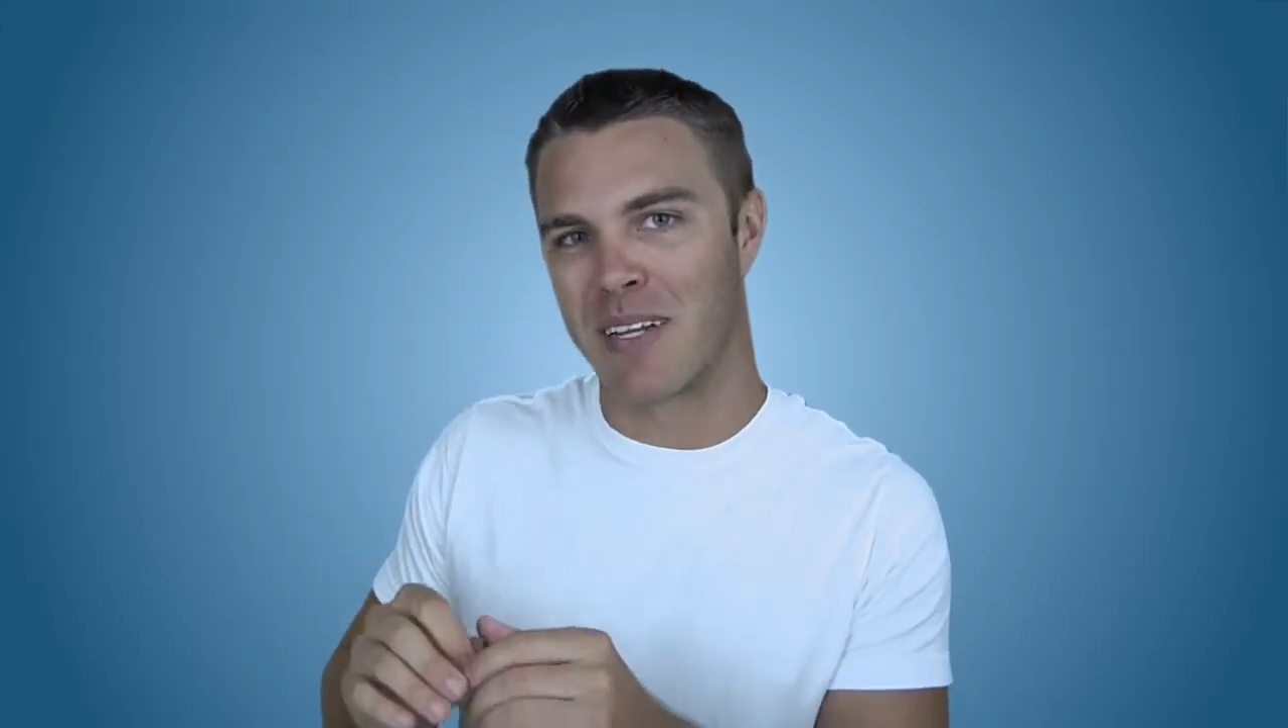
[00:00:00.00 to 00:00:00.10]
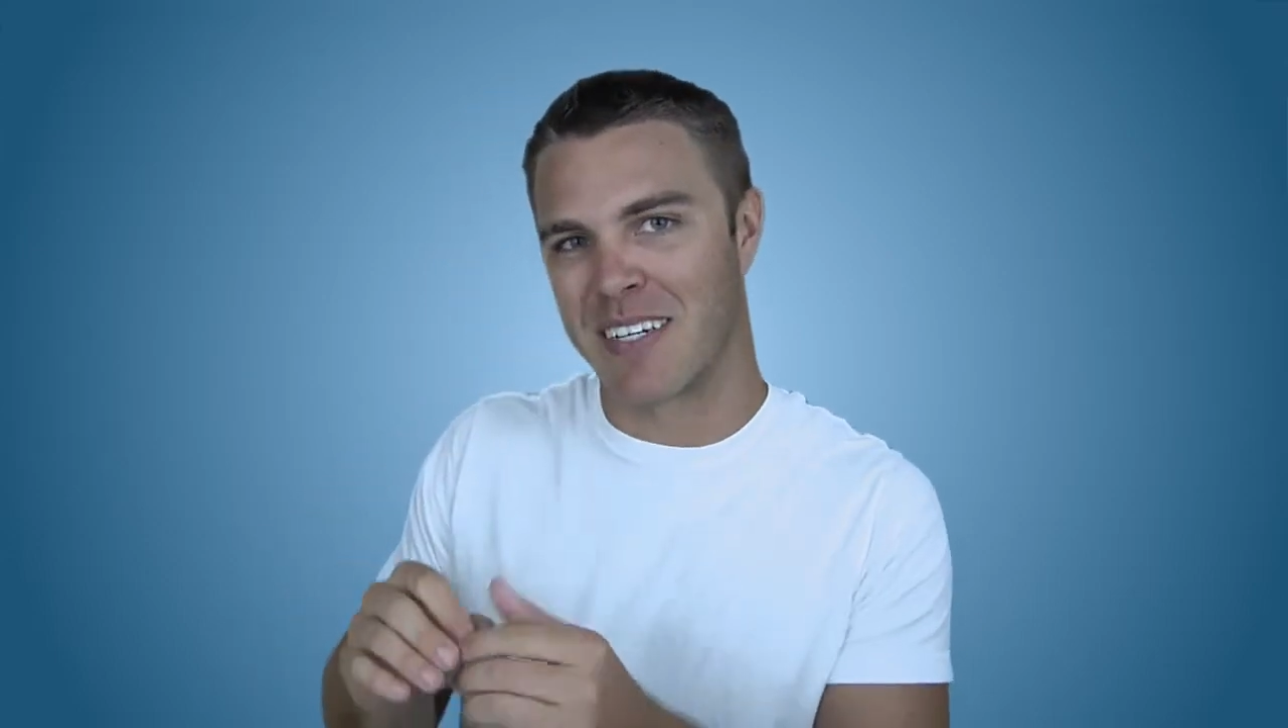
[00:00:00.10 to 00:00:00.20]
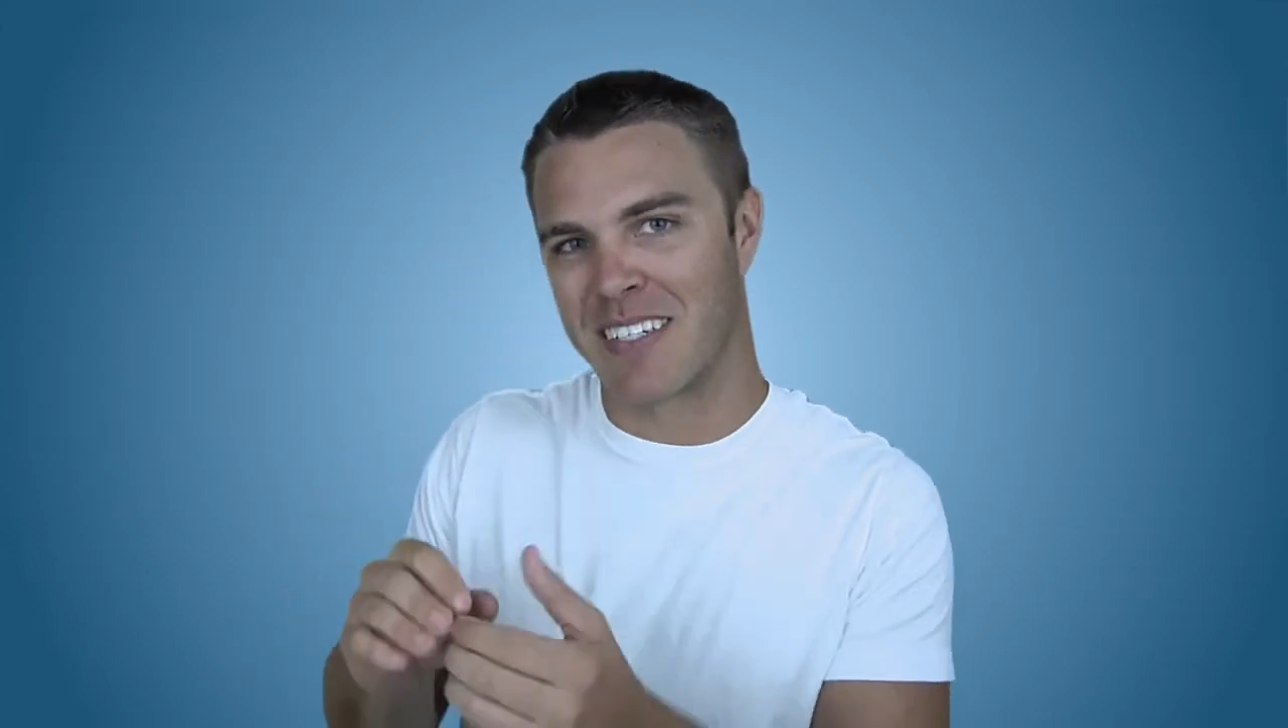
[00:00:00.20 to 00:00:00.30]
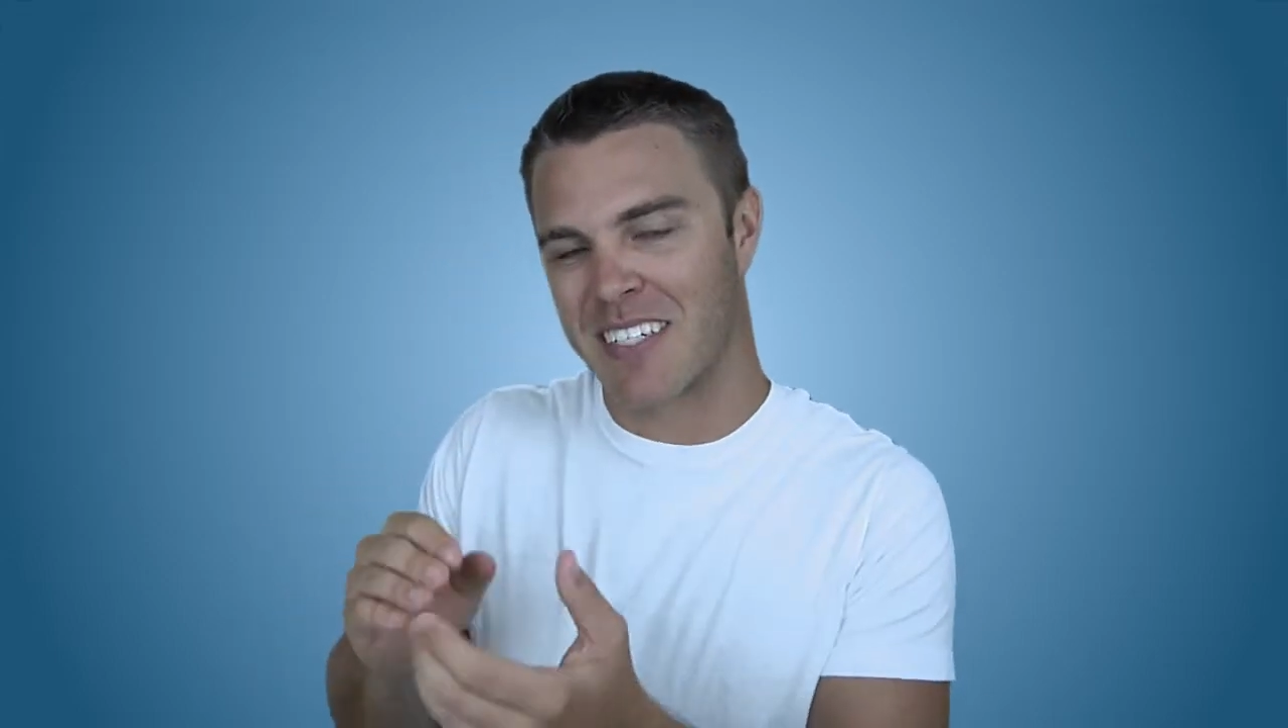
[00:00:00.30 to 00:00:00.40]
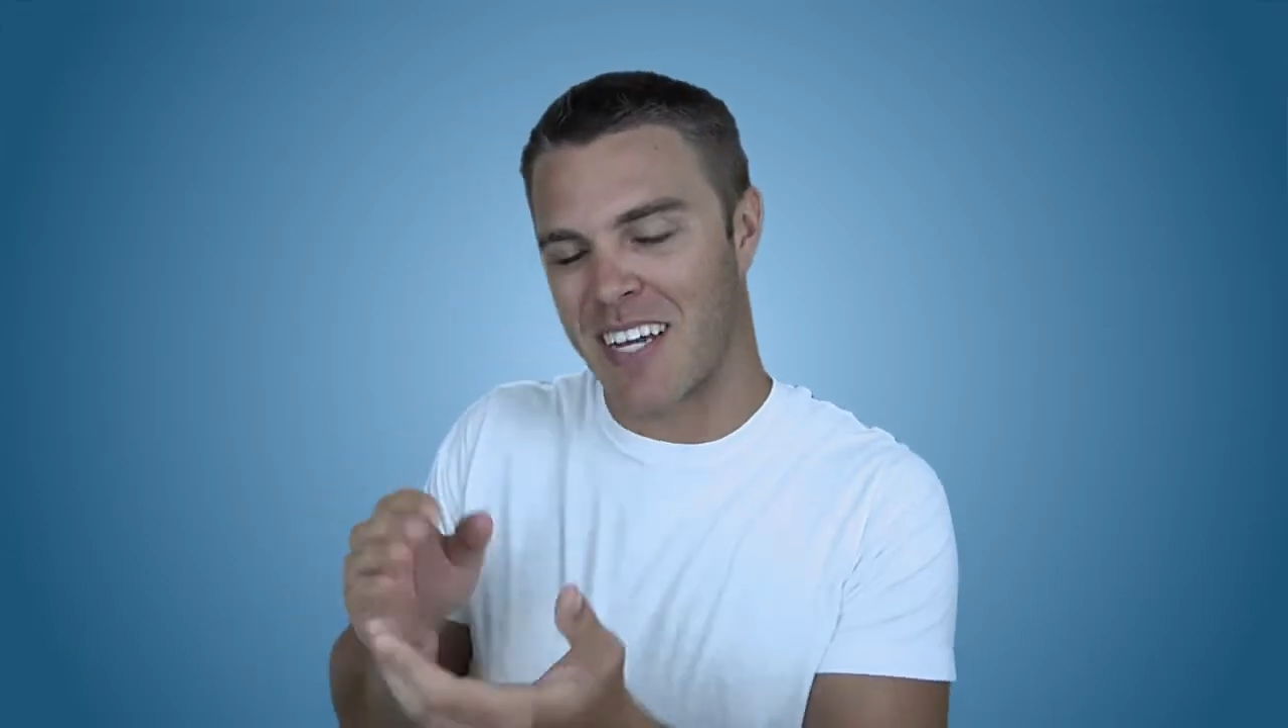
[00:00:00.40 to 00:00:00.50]

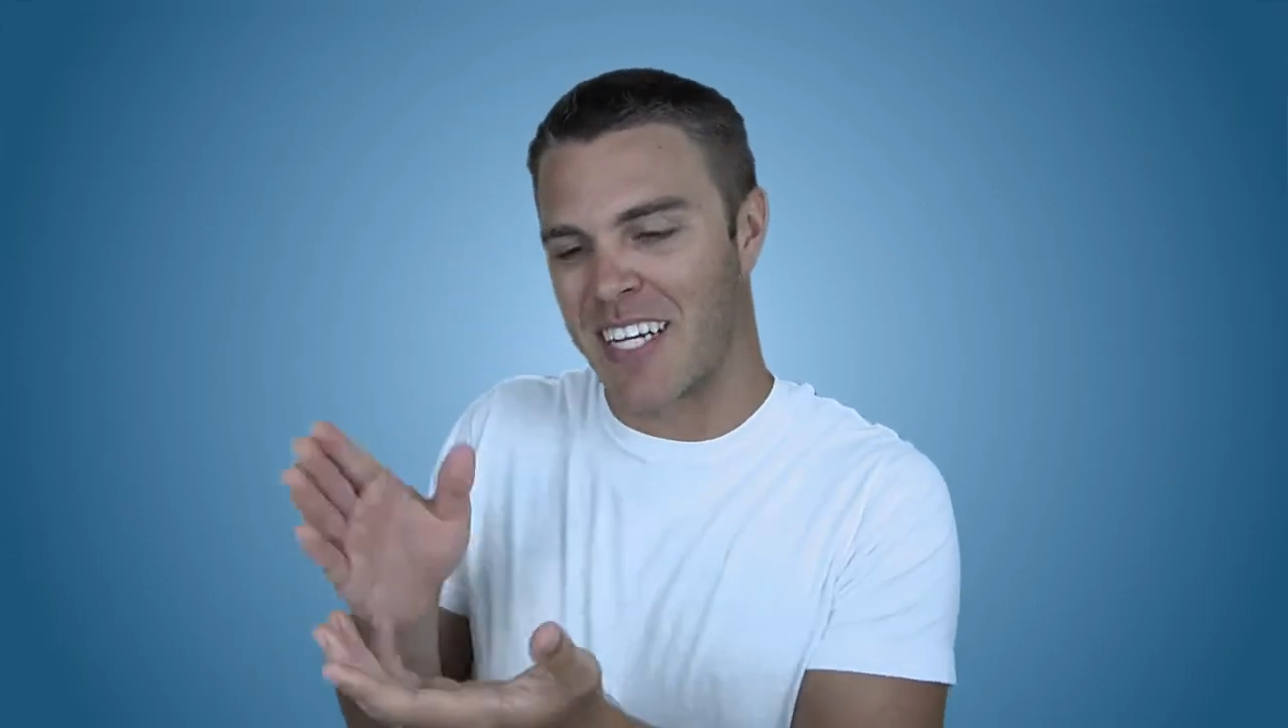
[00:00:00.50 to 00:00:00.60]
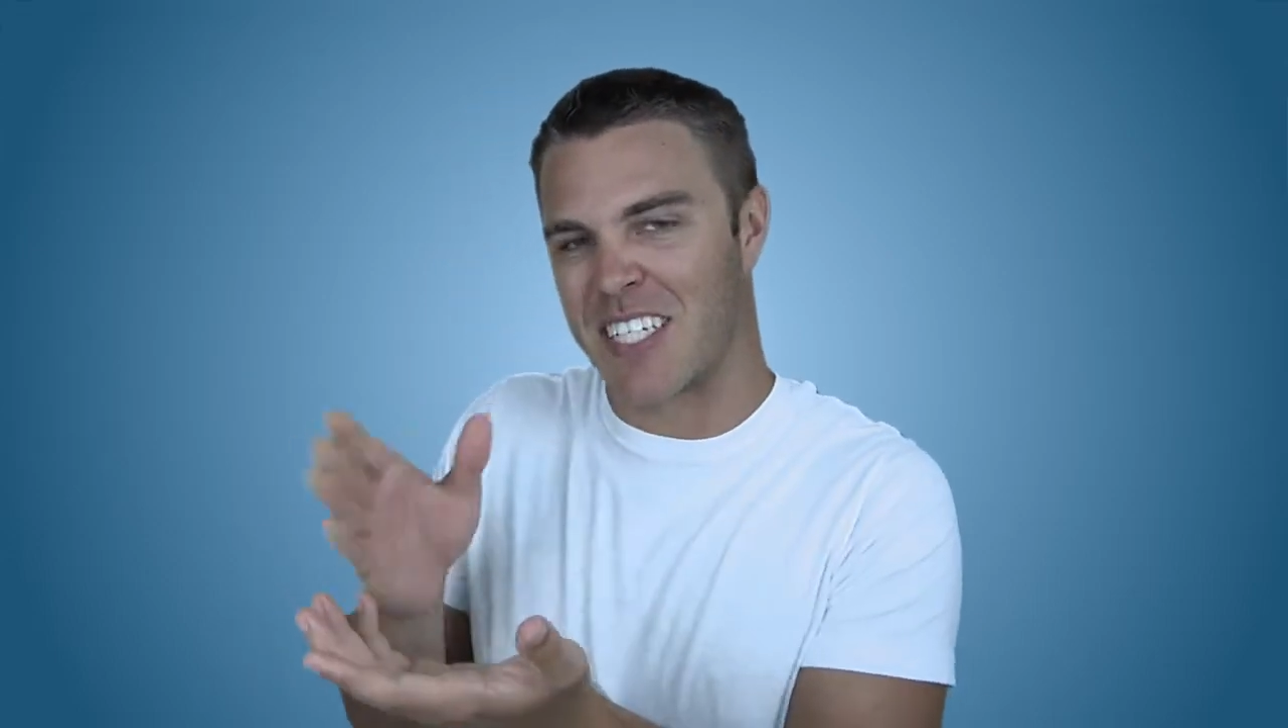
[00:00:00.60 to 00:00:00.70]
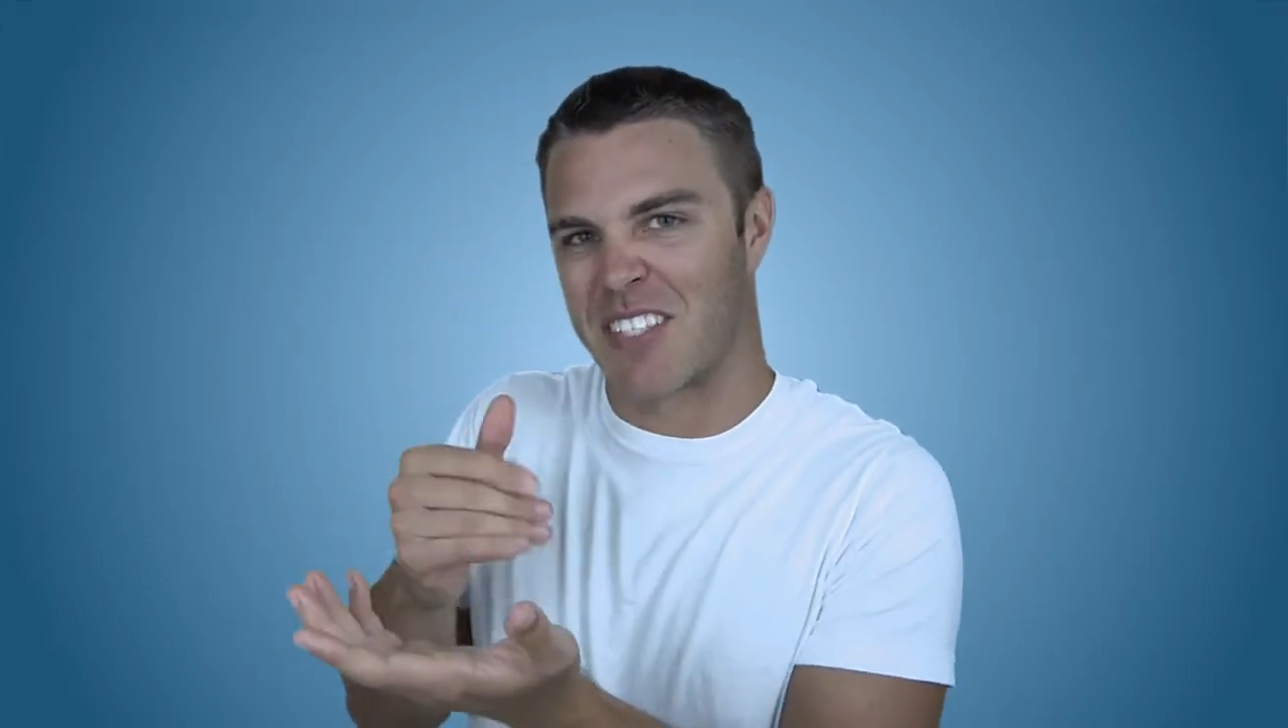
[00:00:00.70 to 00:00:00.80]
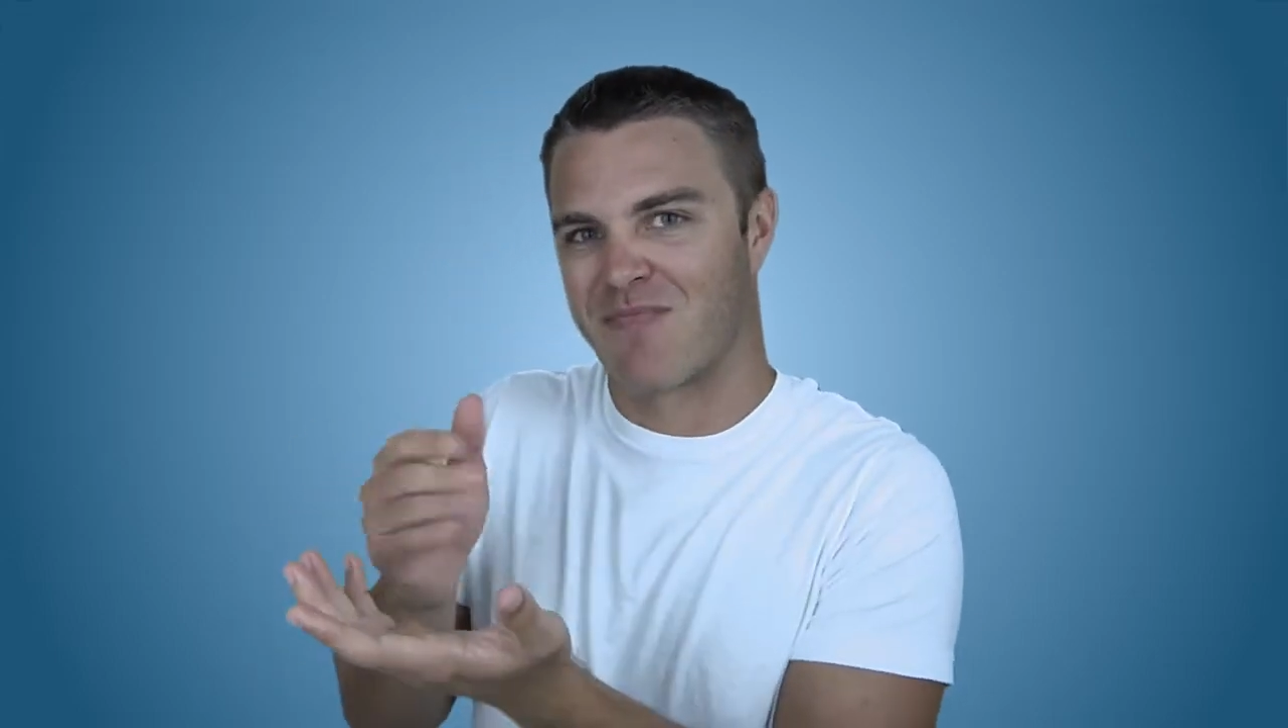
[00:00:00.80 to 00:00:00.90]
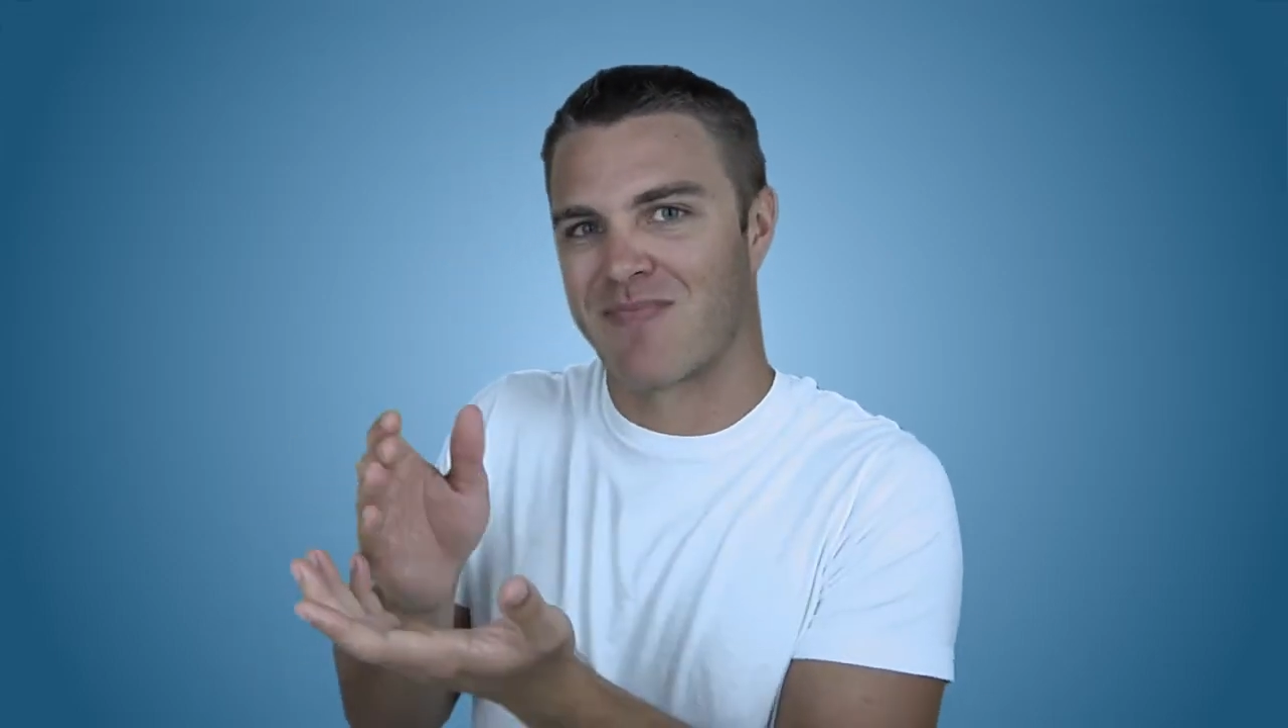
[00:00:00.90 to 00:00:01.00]
and kind of
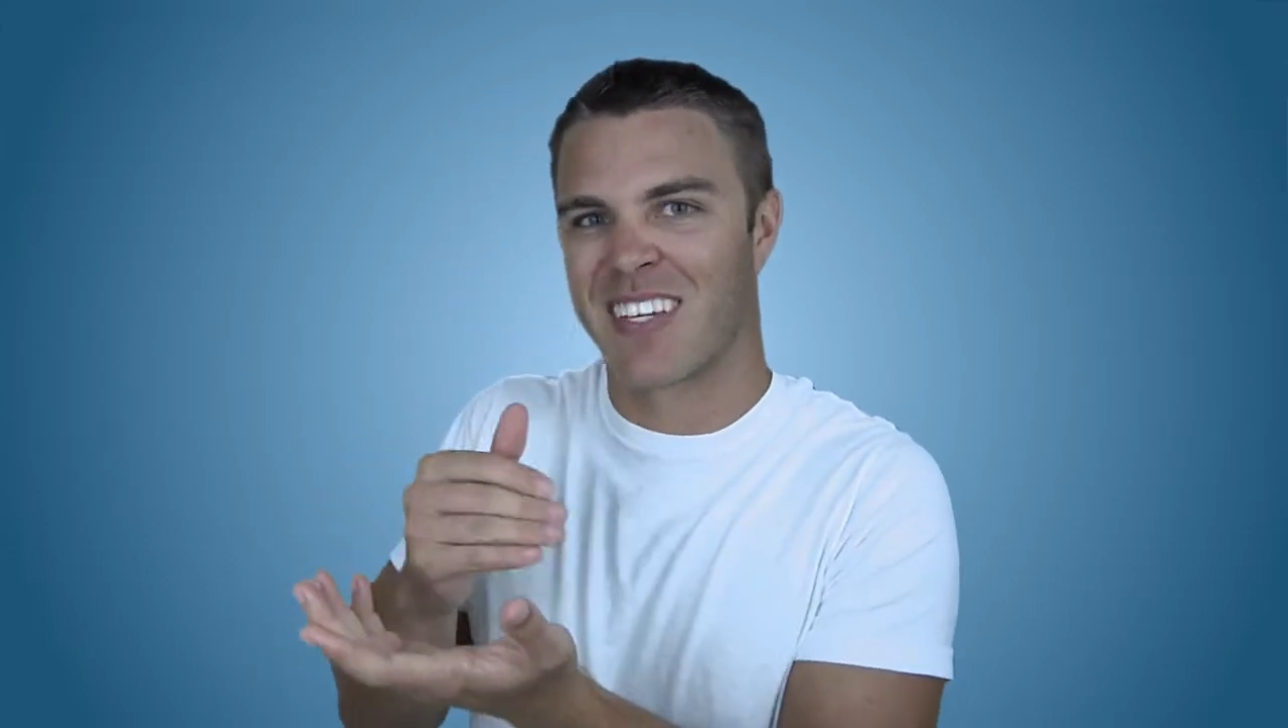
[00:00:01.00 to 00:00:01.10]
just